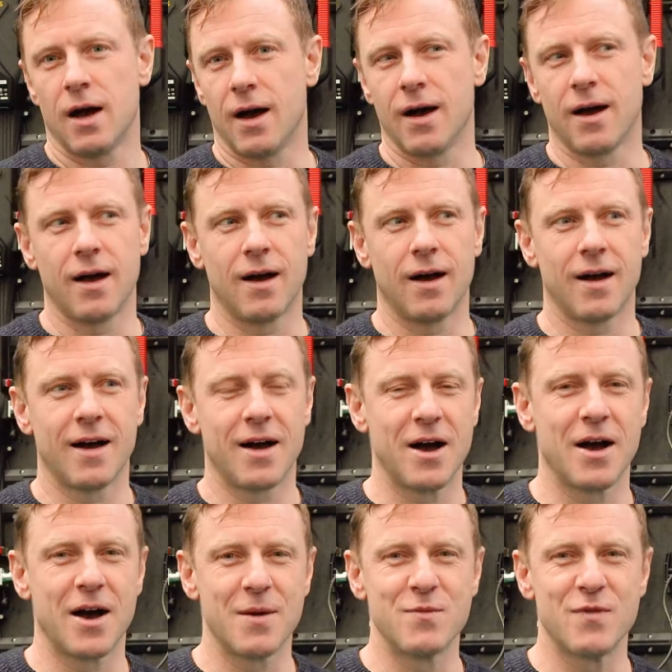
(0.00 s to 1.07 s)
I,
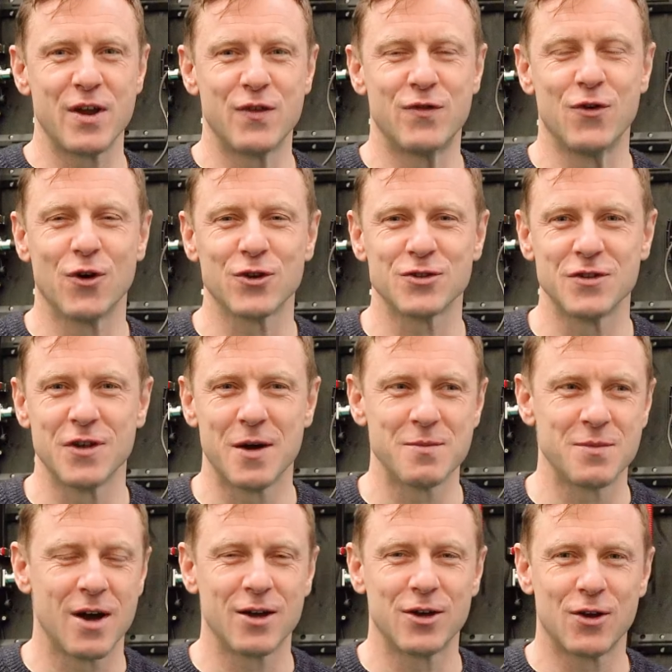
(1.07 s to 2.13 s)
am very fortunate that
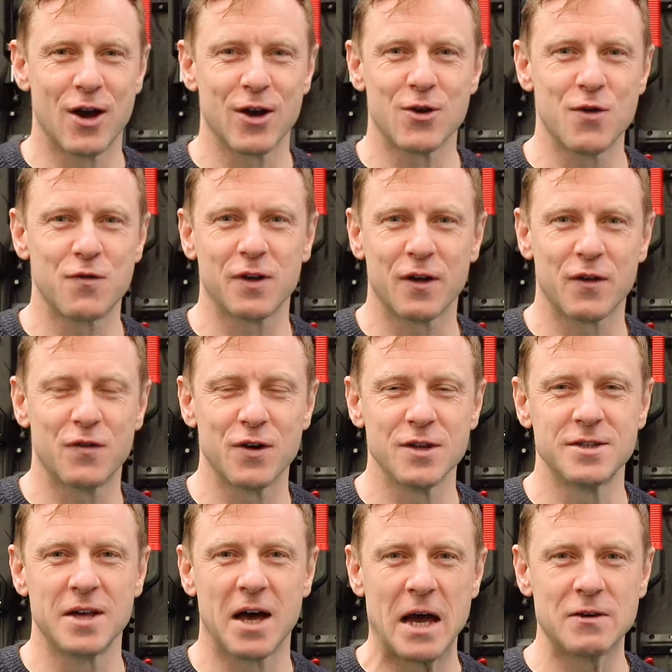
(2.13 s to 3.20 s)
I'm, I, I go for like
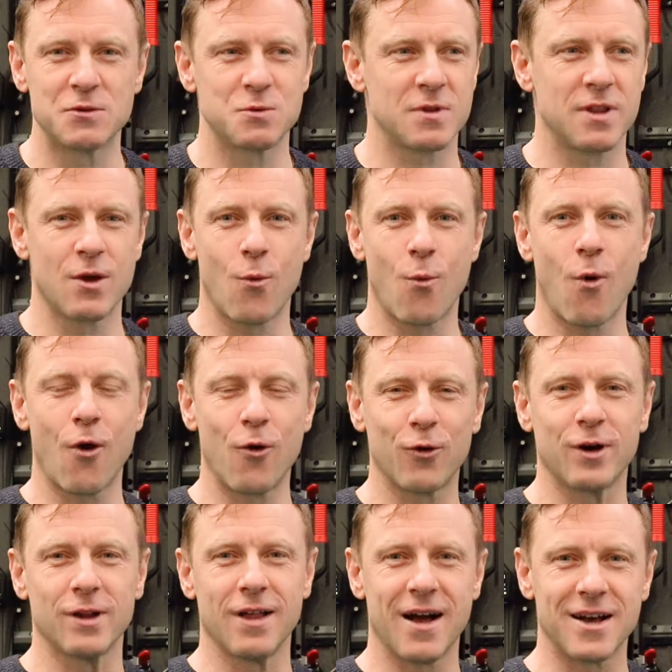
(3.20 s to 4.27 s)
fun dives with like
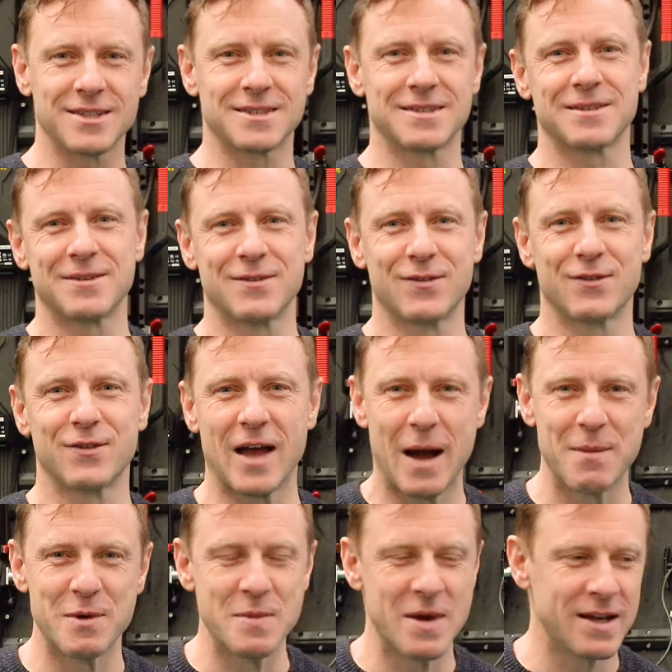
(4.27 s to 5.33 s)
world-class
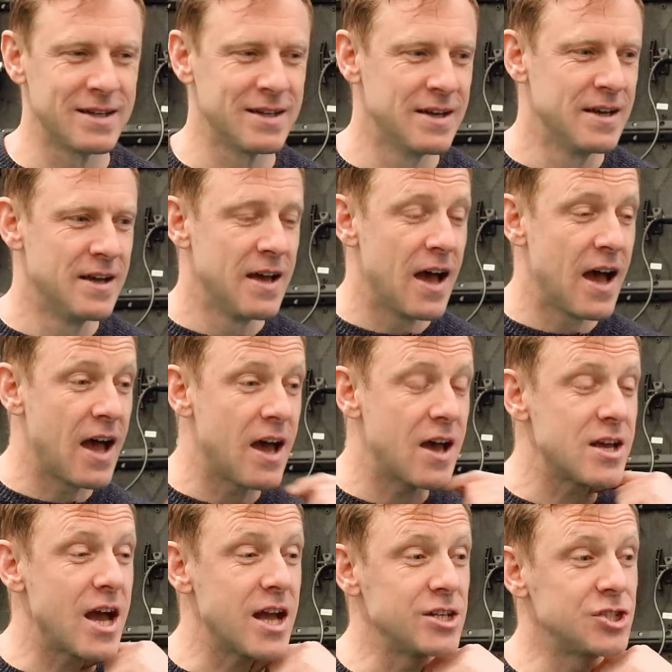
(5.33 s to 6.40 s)
cameramen. Uh,
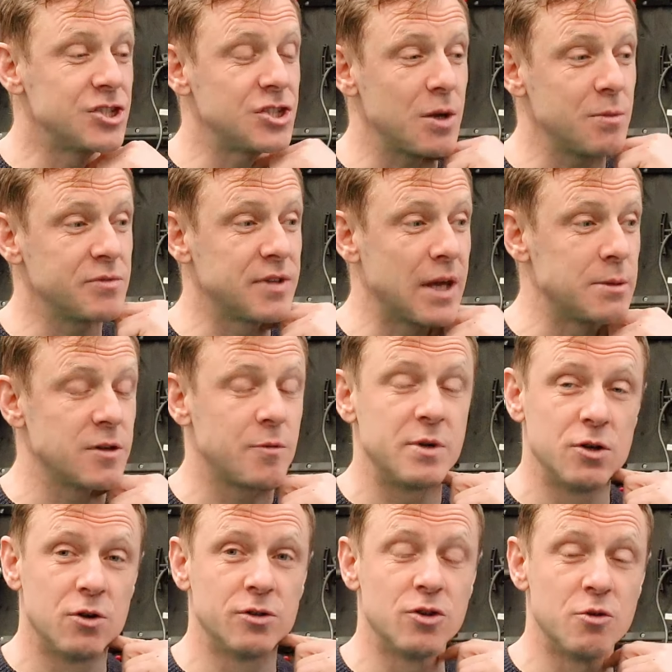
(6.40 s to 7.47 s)
and sometimes I've
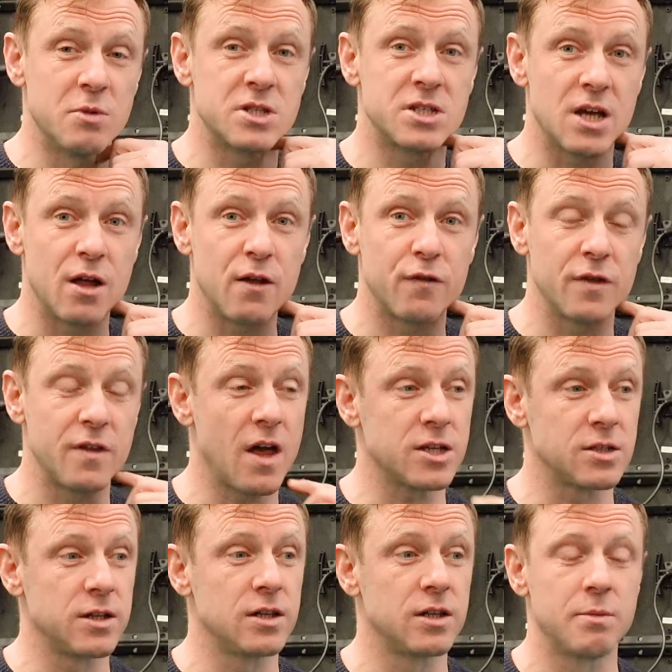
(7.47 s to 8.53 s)
been known to do it myself, and
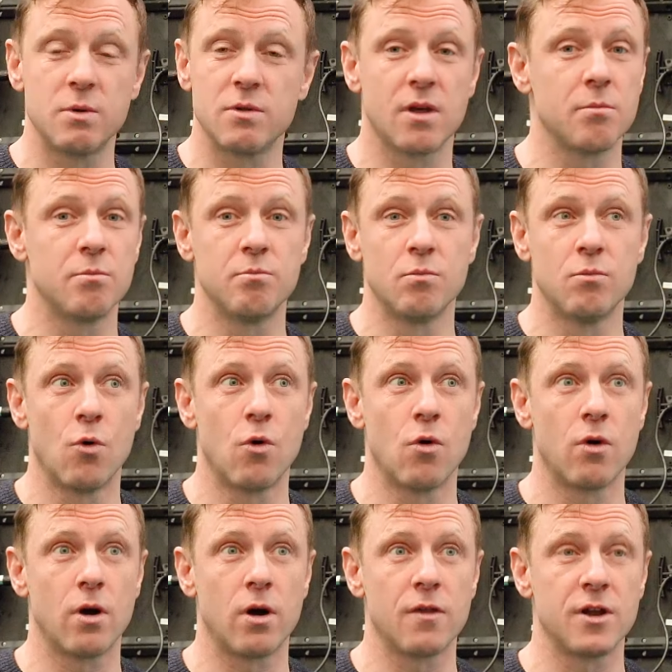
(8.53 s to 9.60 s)
that's literally nothing
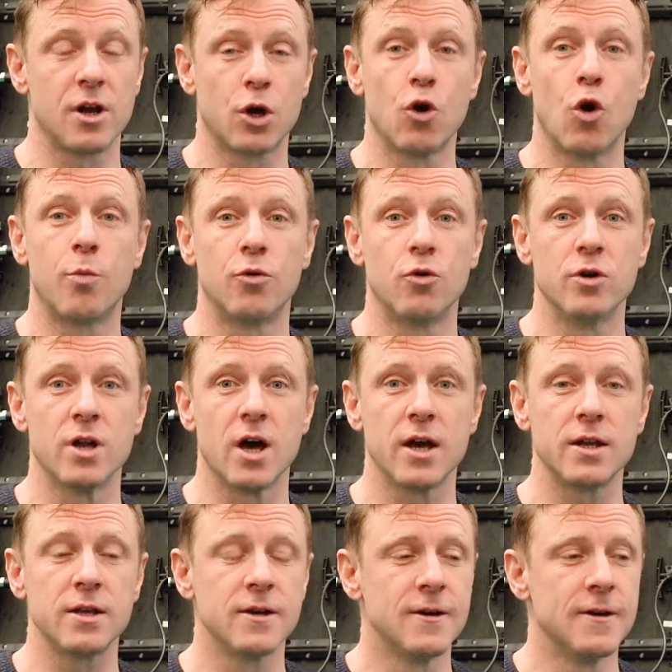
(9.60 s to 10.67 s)
more than a GoPro
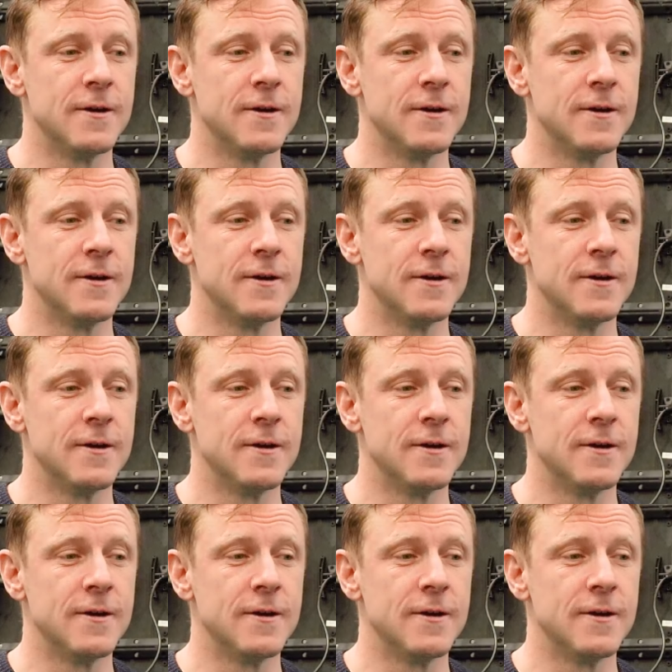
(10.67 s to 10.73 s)
9,